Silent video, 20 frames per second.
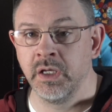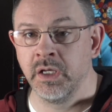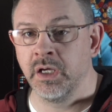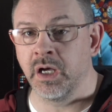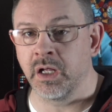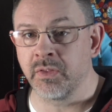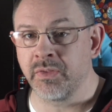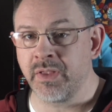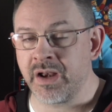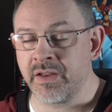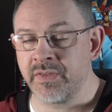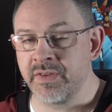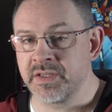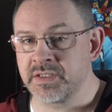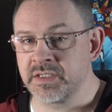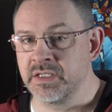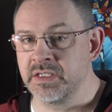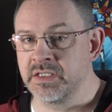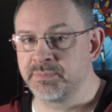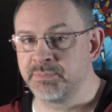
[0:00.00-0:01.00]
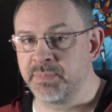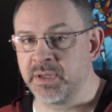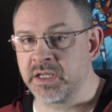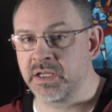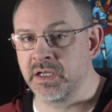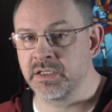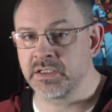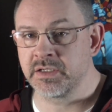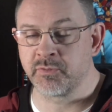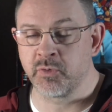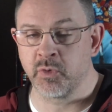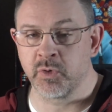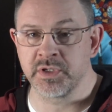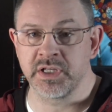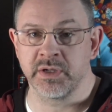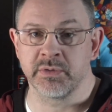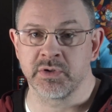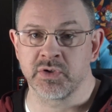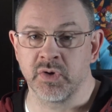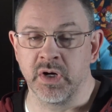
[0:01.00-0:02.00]
A lot of this is because, of course,
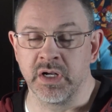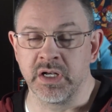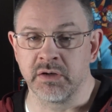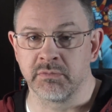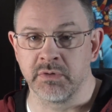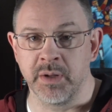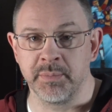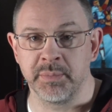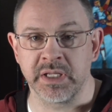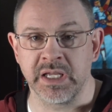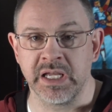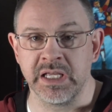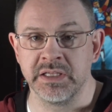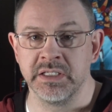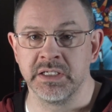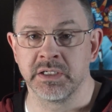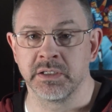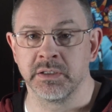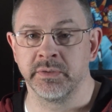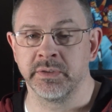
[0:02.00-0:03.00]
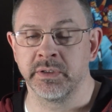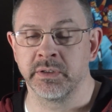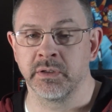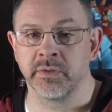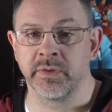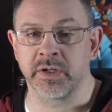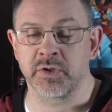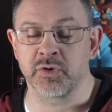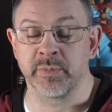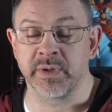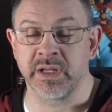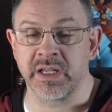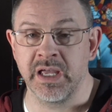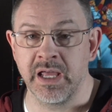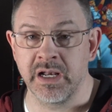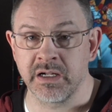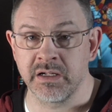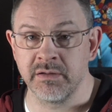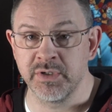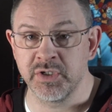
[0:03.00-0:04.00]
they were trying to replicate the earlier
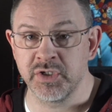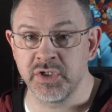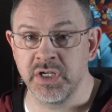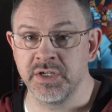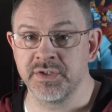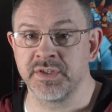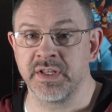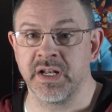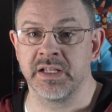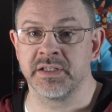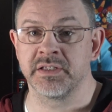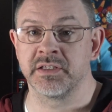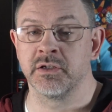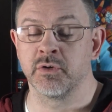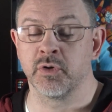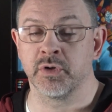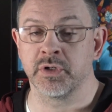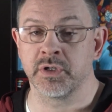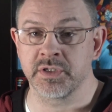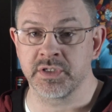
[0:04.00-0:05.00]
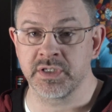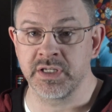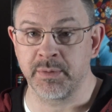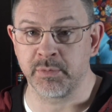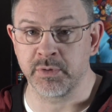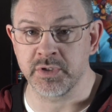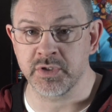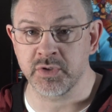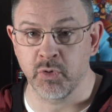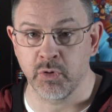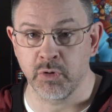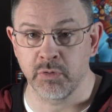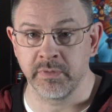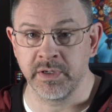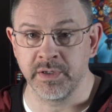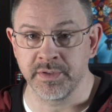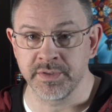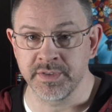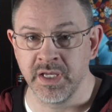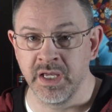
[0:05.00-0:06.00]
electromechanical machines that had all your separate score
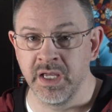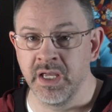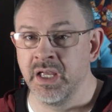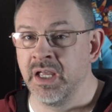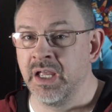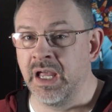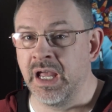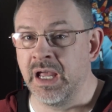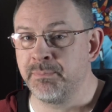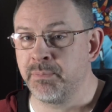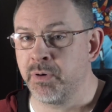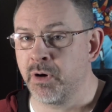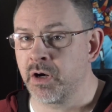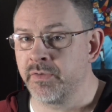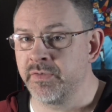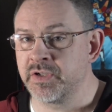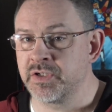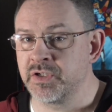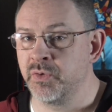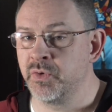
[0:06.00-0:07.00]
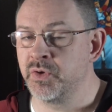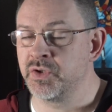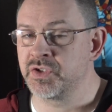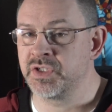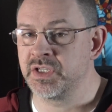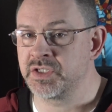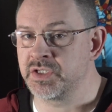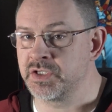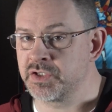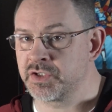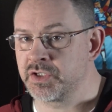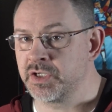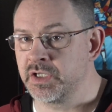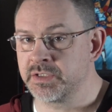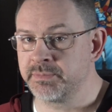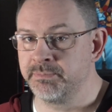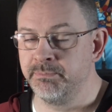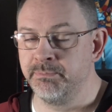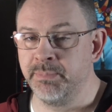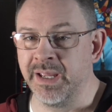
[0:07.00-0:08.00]
reels. And part of it, too, is this is
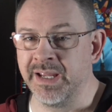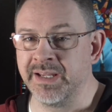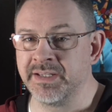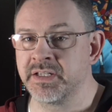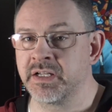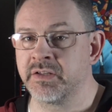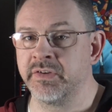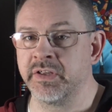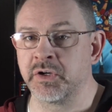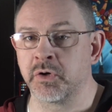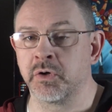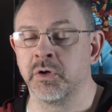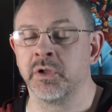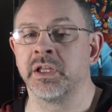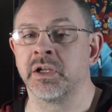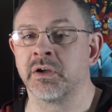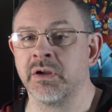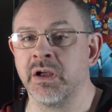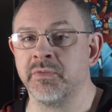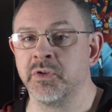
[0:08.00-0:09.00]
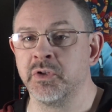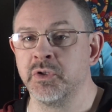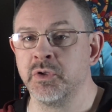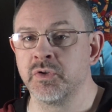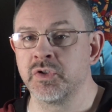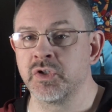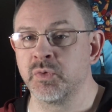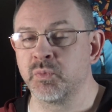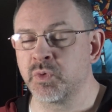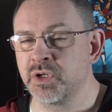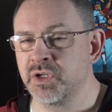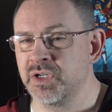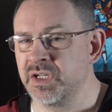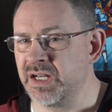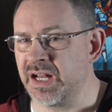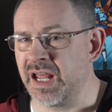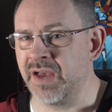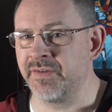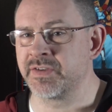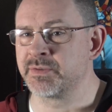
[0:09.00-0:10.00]
just basically an earlier evolution where you
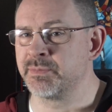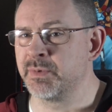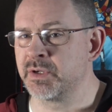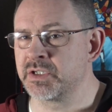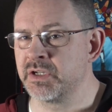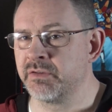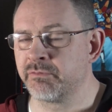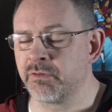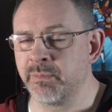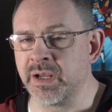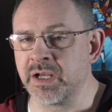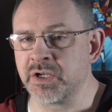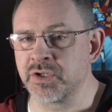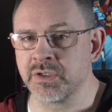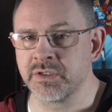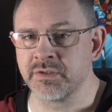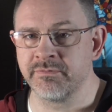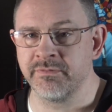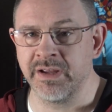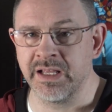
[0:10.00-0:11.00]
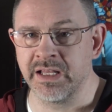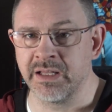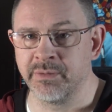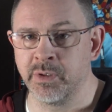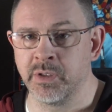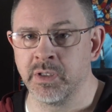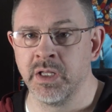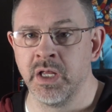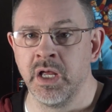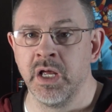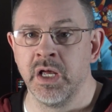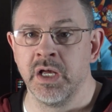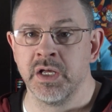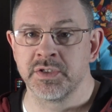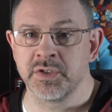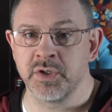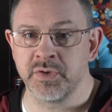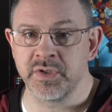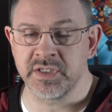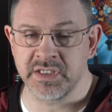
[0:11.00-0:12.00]
didn't have as much information available,
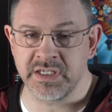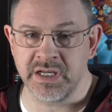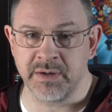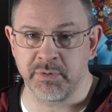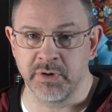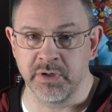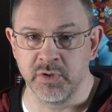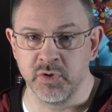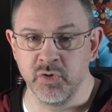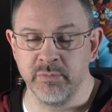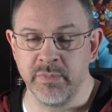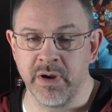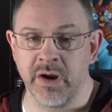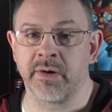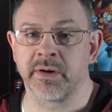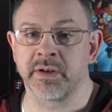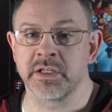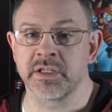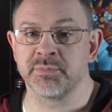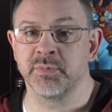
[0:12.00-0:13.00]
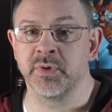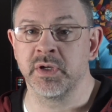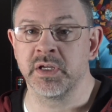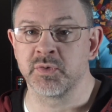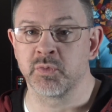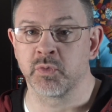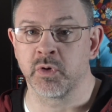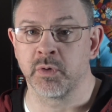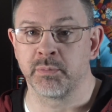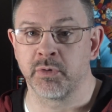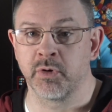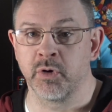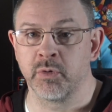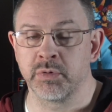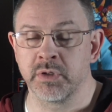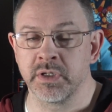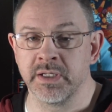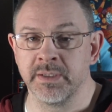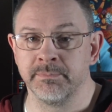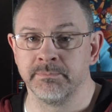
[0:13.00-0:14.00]
so the separate numeric displays were
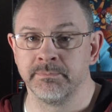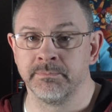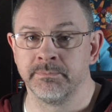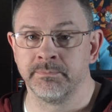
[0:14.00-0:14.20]
appropriate.